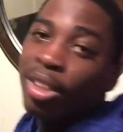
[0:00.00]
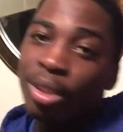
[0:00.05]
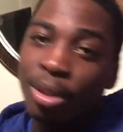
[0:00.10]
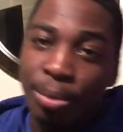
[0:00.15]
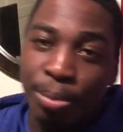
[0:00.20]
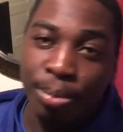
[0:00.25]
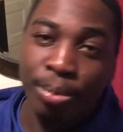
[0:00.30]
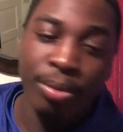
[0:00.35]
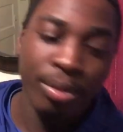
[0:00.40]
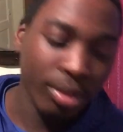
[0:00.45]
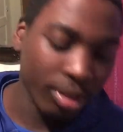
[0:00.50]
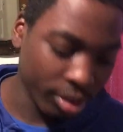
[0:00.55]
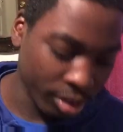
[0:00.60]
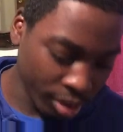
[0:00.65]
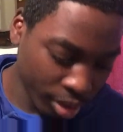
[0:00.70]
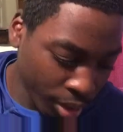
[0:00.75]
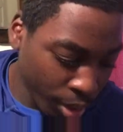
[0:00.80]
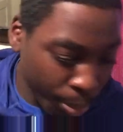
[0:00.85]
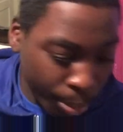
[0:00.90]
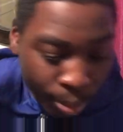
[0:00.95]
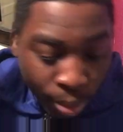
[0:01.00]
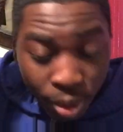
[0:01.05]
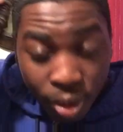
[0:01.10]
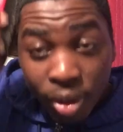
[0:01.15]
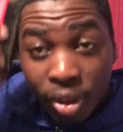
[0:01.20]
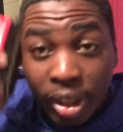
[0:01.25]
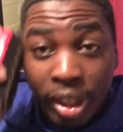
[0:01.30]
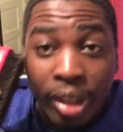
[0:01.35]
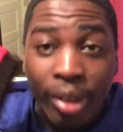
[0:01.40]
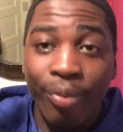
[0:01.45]
you're
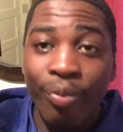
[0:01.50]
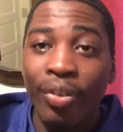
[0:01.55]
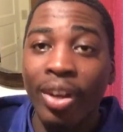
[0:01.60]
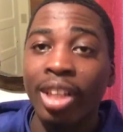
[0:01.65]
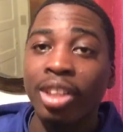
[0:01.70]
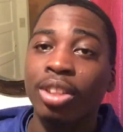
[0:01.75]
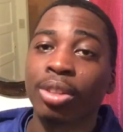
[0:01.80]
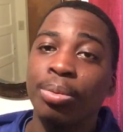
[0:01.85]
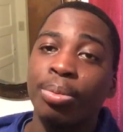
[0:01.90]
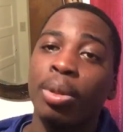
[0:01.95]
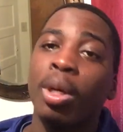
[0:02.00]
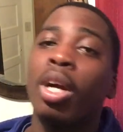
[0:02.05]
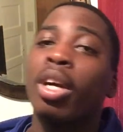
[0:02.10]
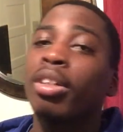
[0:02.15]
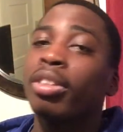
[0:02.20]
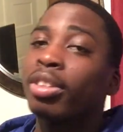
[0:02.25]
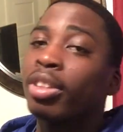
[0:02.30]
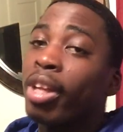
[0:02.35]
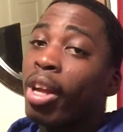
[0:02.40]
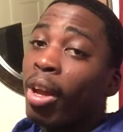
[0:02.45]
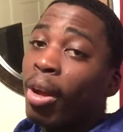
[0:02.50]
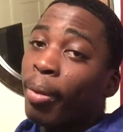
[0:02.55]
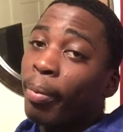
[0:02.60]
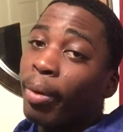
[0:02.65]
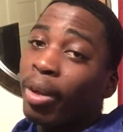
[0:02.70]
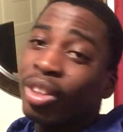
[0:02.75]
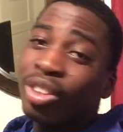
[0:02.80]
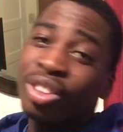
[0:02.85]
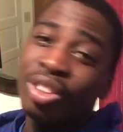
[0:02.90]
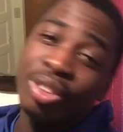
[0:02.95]
gonna get faster progress.
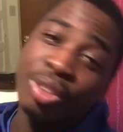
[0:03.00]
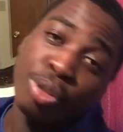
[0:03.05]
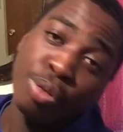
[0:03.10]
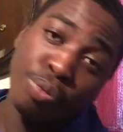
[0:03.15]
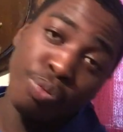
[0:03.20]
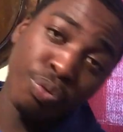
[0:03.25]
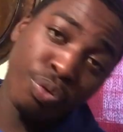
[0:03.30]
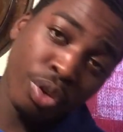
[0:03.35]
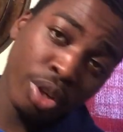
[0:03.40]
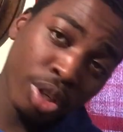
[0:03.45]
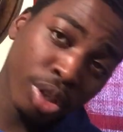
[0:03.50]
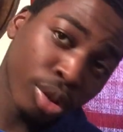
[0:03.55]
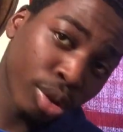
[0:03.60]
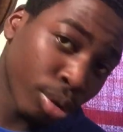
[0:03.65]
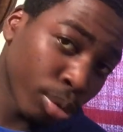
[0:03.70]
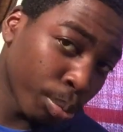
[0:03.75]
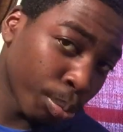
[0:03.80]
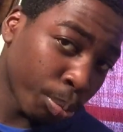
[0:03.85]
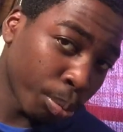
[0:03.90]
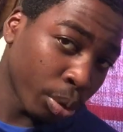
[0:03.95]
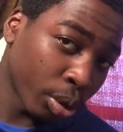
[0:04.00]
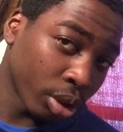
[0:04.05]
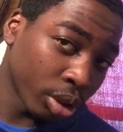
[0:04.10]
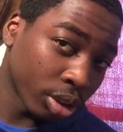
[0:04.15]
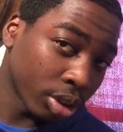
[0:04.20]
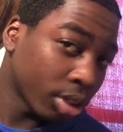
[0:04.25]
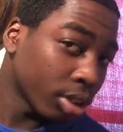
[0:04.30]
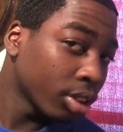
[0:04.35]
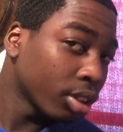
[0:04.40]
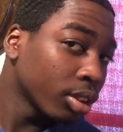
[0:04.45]
Make sure you vertical
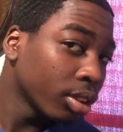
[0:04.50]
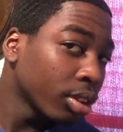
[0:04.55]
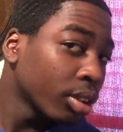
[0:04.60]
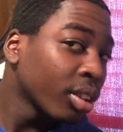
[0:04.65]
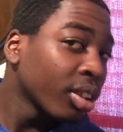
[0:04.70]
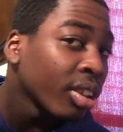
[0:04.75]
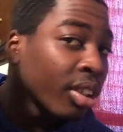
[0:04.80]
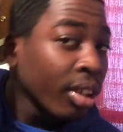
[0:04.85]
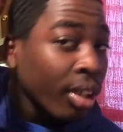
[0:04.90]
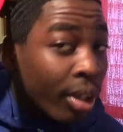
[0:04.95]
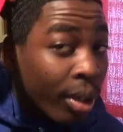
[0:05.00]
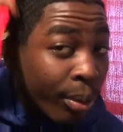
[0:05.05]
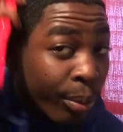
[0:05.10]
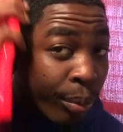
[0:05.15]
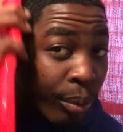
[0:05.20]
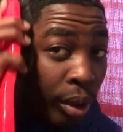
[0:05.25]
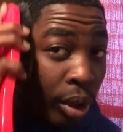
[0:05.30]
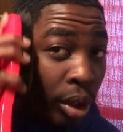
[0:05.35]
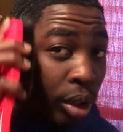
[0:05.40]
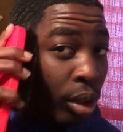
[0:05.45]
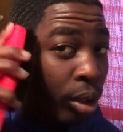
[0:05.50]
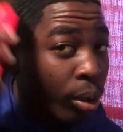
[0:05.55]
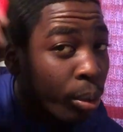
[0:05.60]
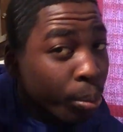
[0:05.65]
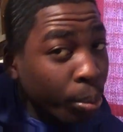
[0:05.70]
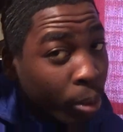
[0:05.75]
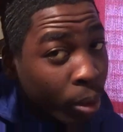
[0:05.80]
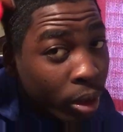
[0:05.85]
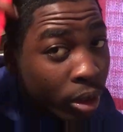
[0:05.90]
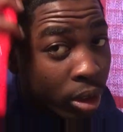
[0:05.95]
brush. Vertical
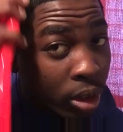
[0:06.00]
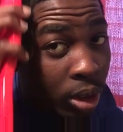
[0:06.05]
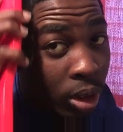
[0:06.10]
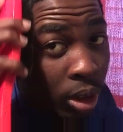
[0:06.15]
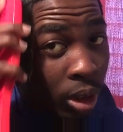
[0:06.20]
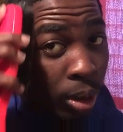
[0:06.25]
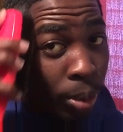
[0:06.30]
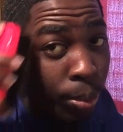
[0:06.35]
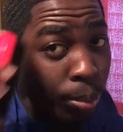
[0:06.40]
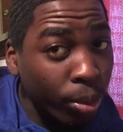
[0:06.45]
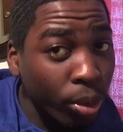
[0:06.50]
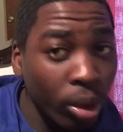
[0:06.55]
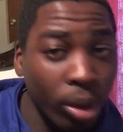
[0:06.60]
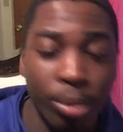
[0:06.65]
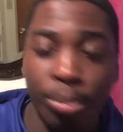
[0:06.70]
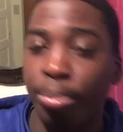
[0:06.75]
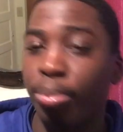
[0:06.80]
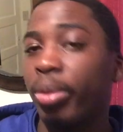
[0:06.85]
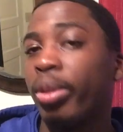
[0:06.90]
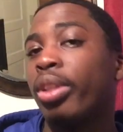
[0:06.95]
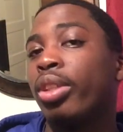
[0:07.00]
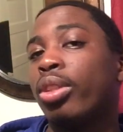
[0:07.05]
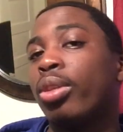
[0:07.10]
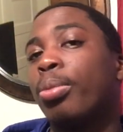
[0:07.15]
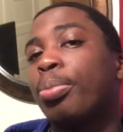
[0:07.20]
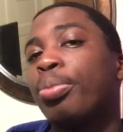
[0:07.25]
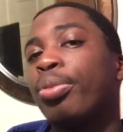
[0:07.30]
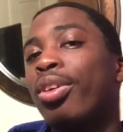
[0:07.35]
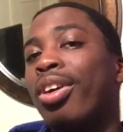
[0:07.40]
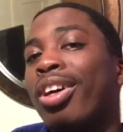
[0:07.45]
brushing gonna bring
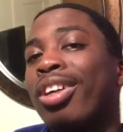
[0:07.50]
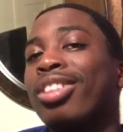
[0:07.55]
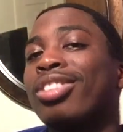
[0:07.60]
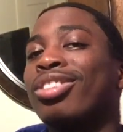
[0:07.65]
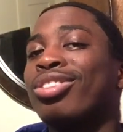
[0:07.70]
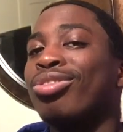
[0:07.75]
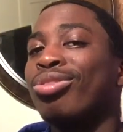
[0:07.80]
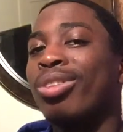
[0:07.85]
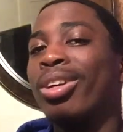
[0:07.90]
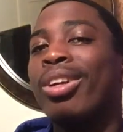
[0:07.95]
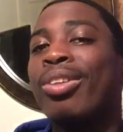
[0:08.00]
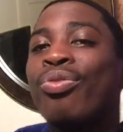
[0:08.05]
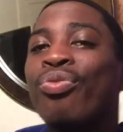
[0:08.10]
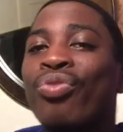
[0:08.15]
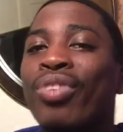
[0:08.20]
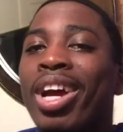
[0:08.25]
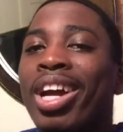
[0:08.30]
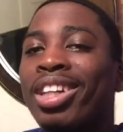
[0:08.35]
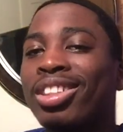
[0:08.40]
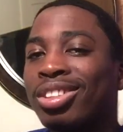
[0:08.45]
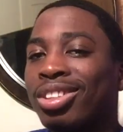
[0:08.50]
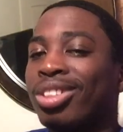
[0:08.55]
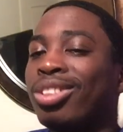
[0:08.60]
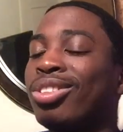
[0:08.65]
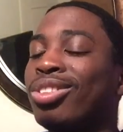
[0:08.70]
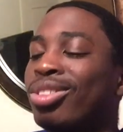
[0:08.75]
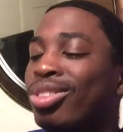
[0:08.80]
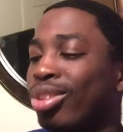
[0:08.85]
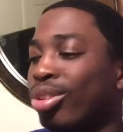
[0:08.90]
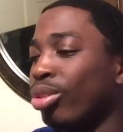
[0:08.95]
your progress way
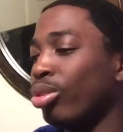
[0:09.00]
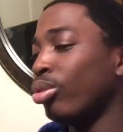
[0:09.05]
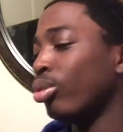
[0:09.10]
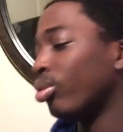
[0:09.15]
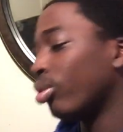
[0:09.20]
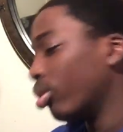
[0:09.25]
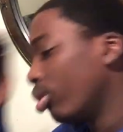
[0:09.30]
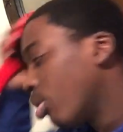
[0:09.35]
faster too.